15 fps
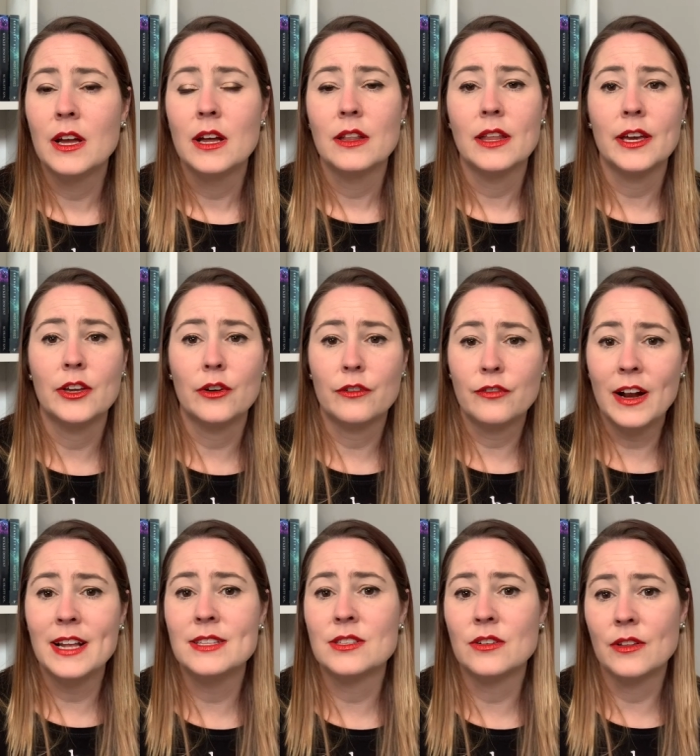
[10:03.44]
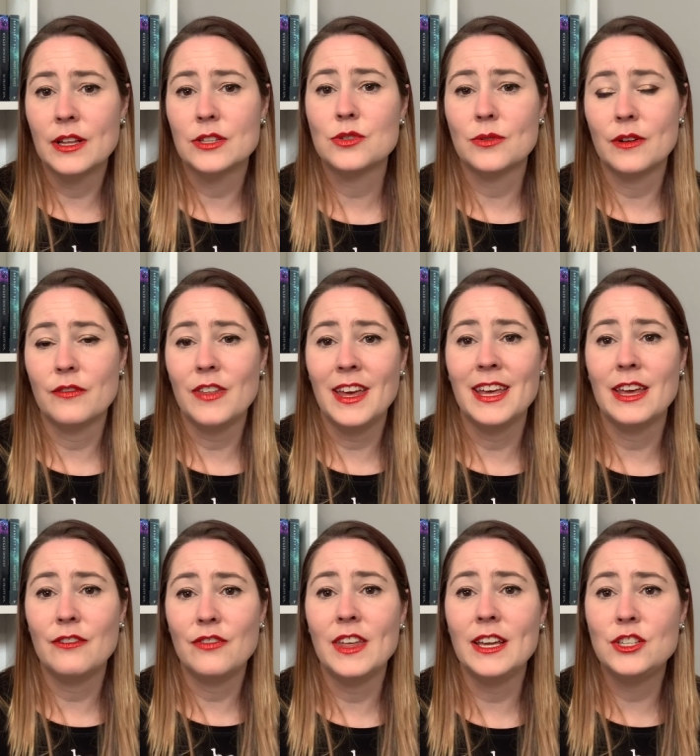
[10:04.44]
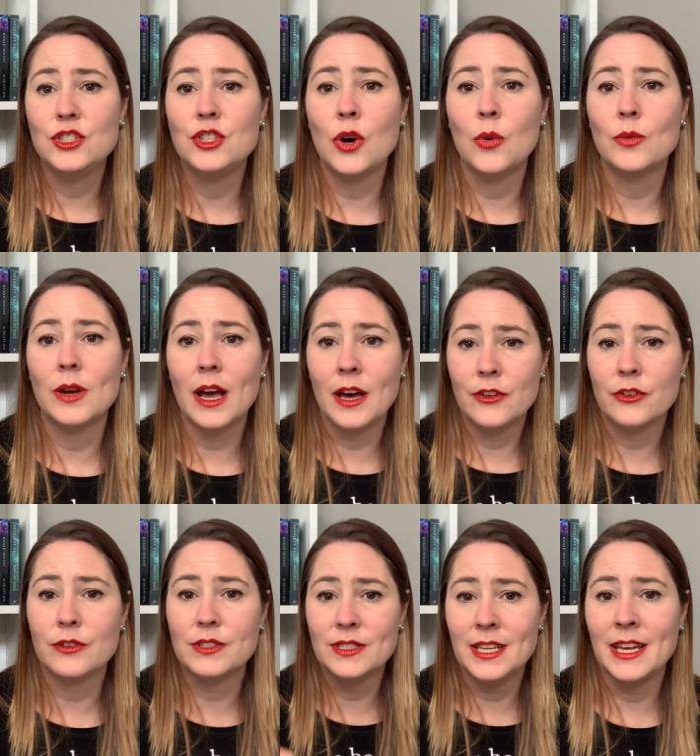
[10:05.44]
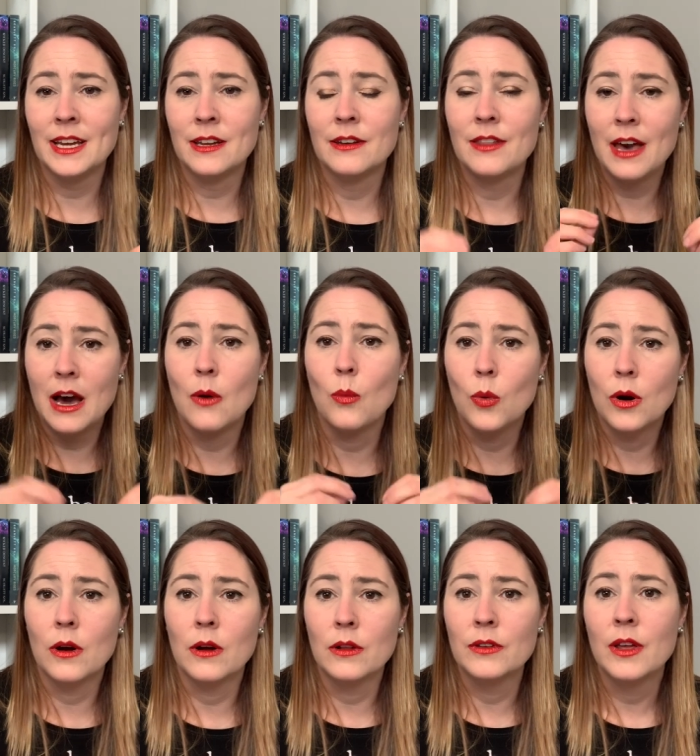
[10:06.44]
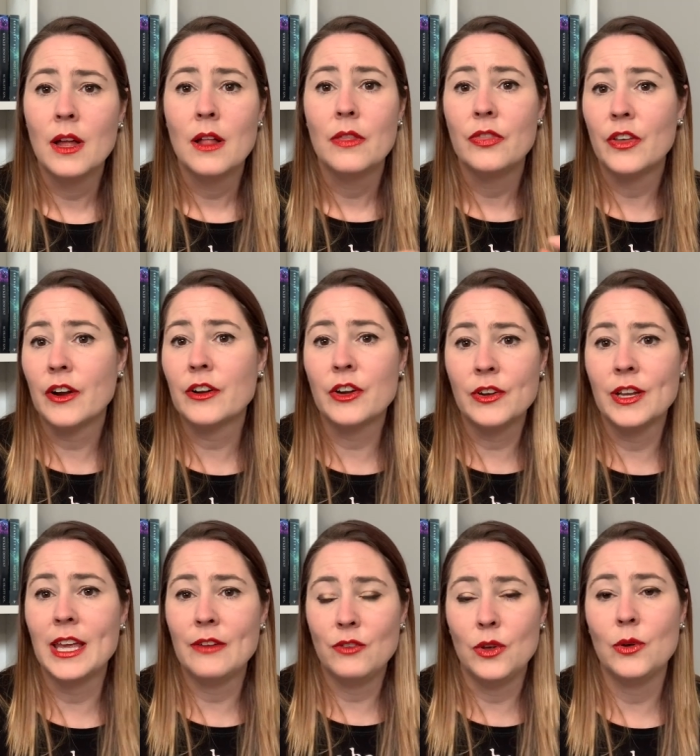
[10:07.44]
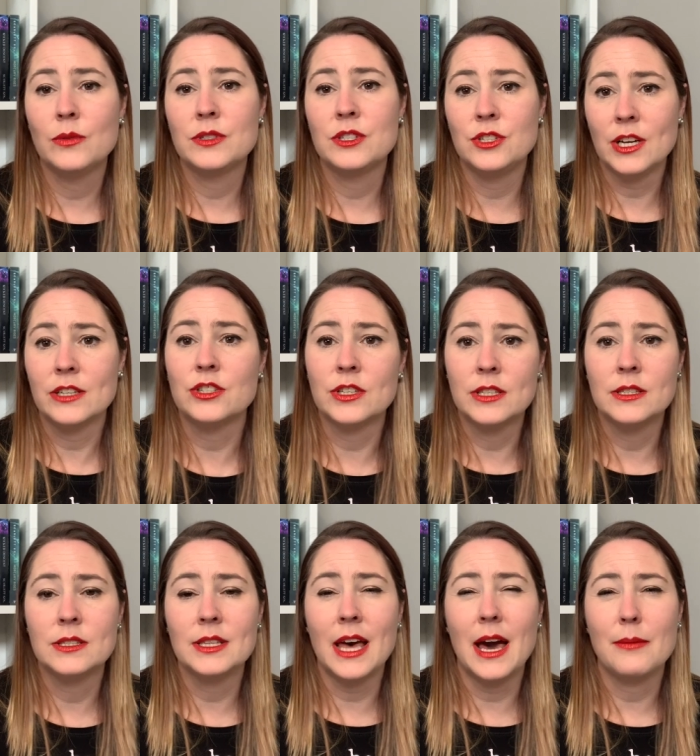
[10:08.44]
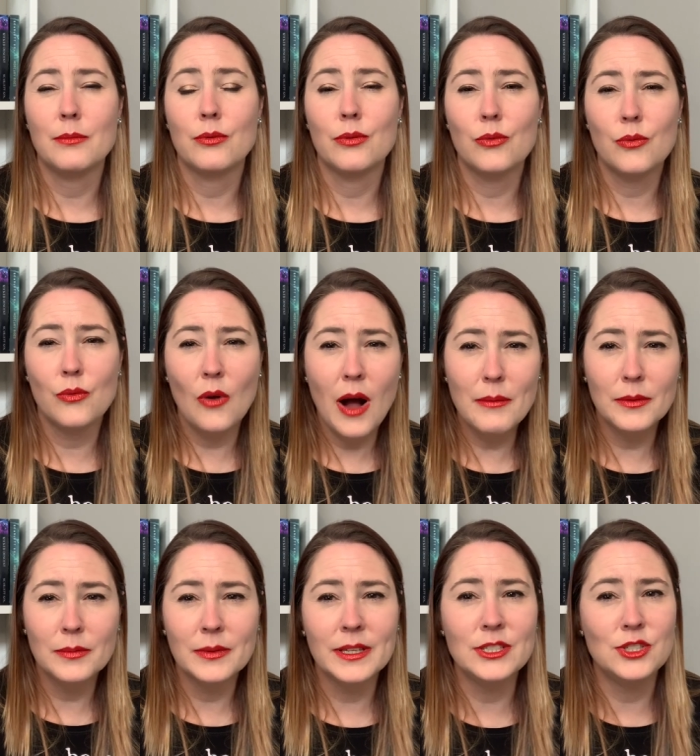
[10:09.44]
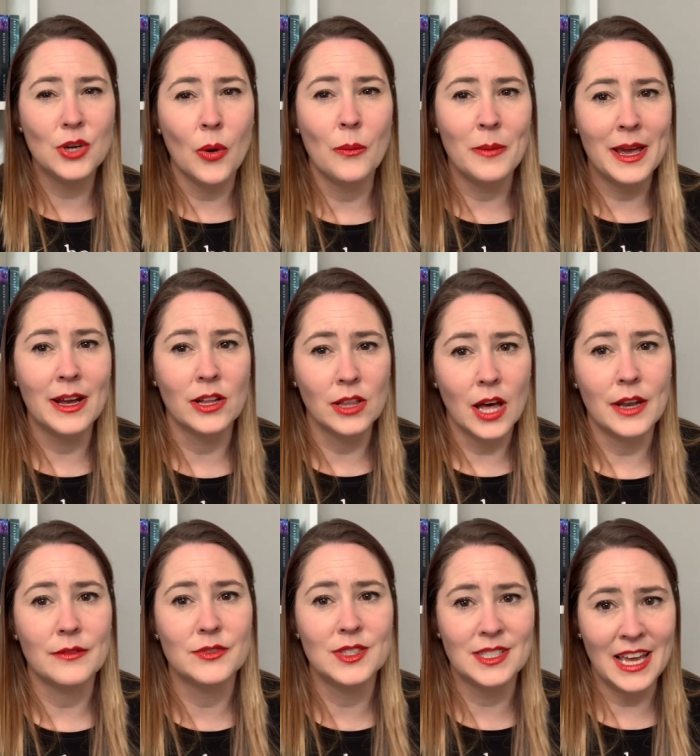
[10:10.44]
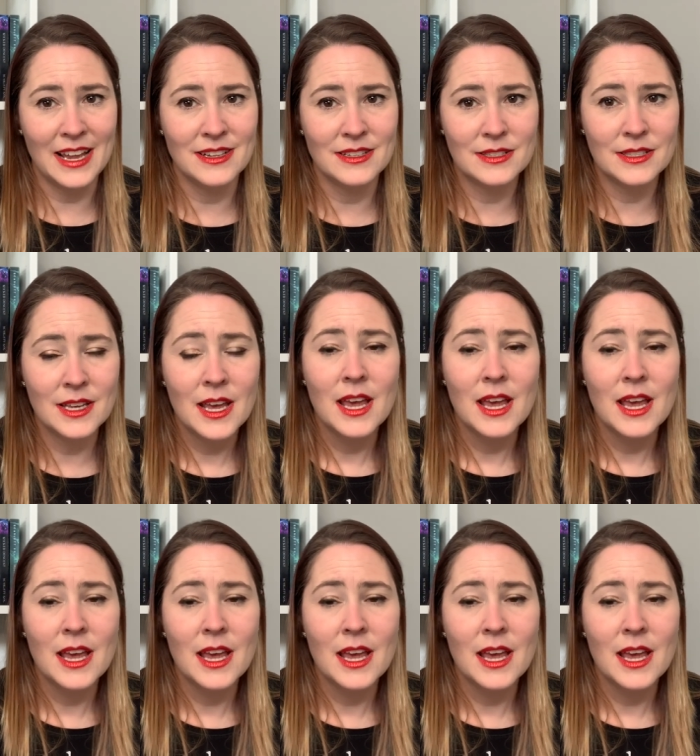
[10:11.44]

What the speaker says: like your friends and all that sort of thing, if they don't understand that world, they're going to give you suggestions that probably don't make a lot of sense.